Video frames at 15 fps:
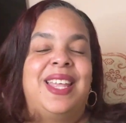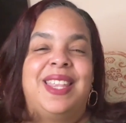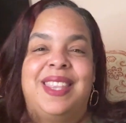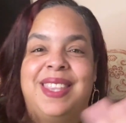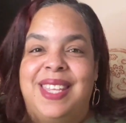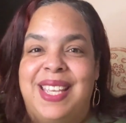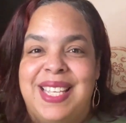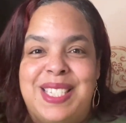
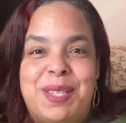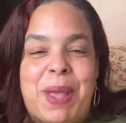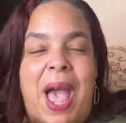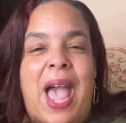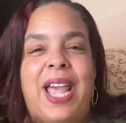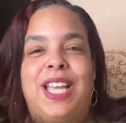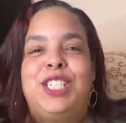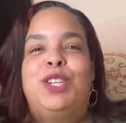This,
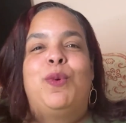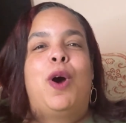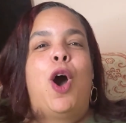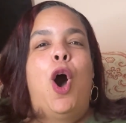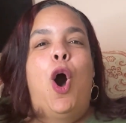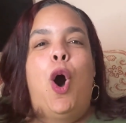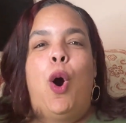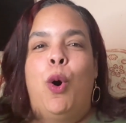I could do a
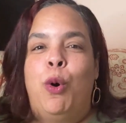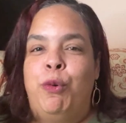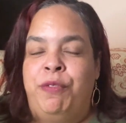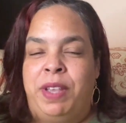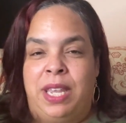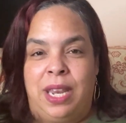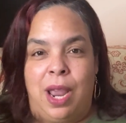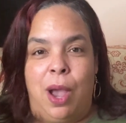whole
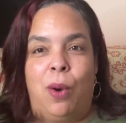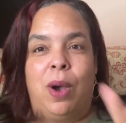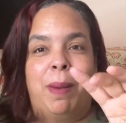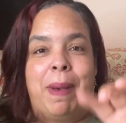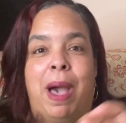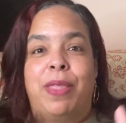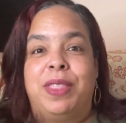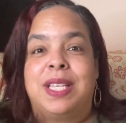video
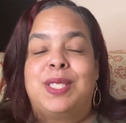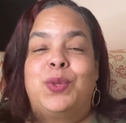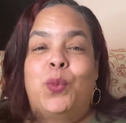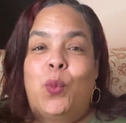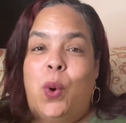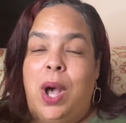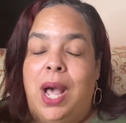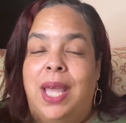about this
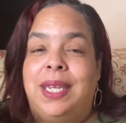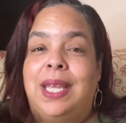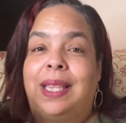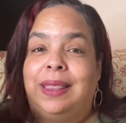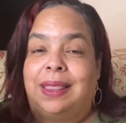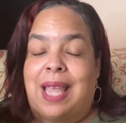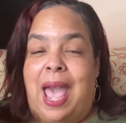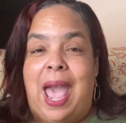one
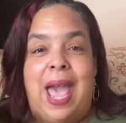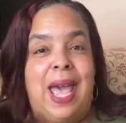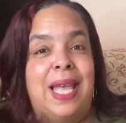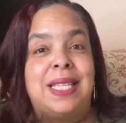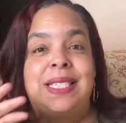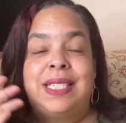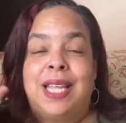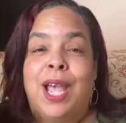
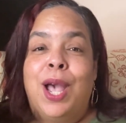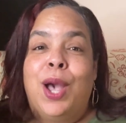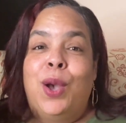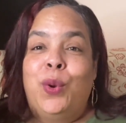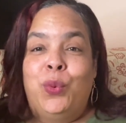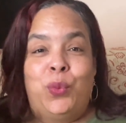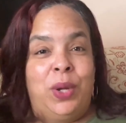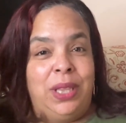last
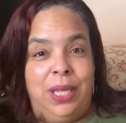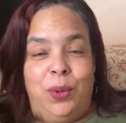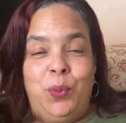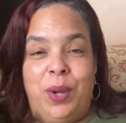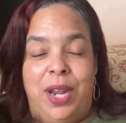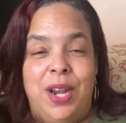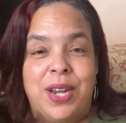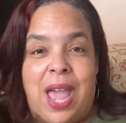really
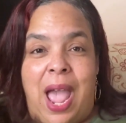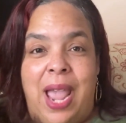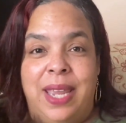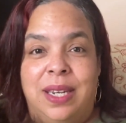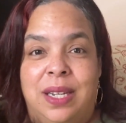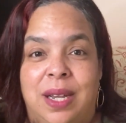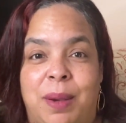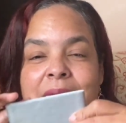weird
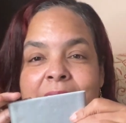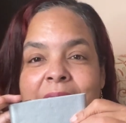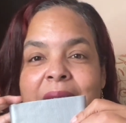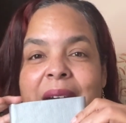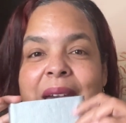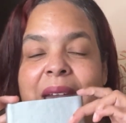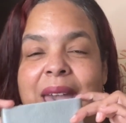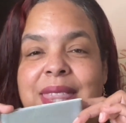item,
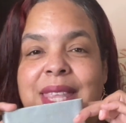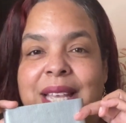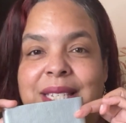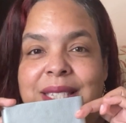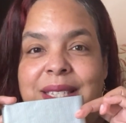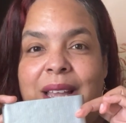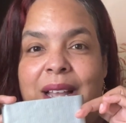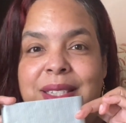and that's
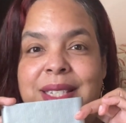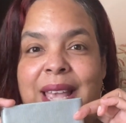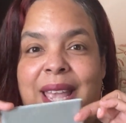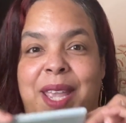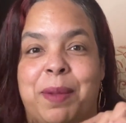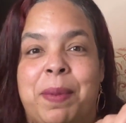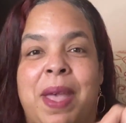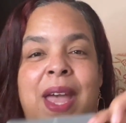duct
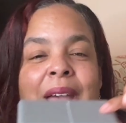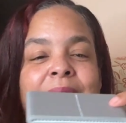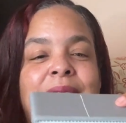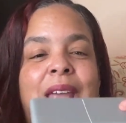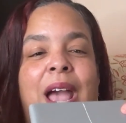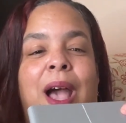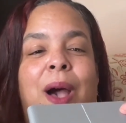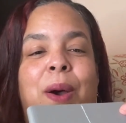tape.
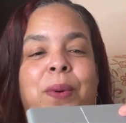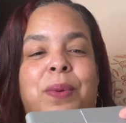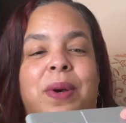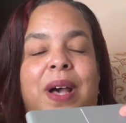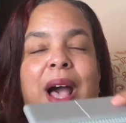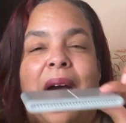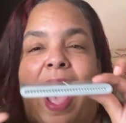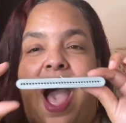Now,
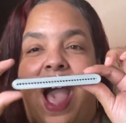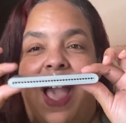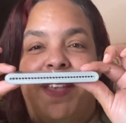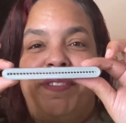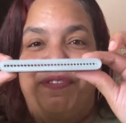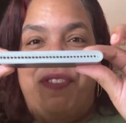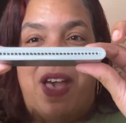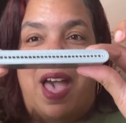I
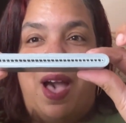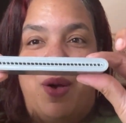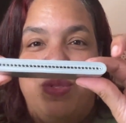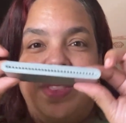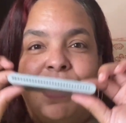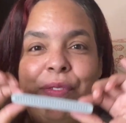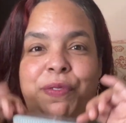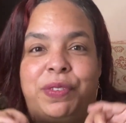found
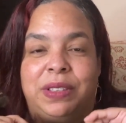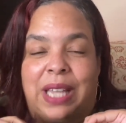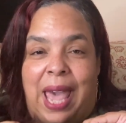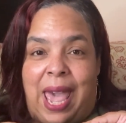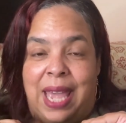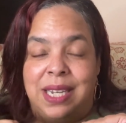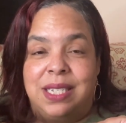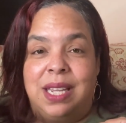the
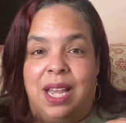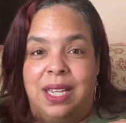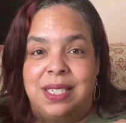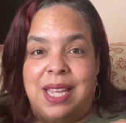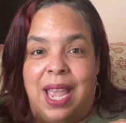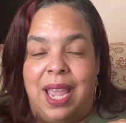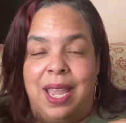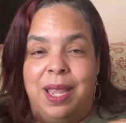flat duct
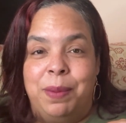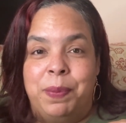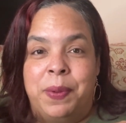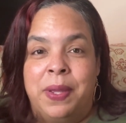tape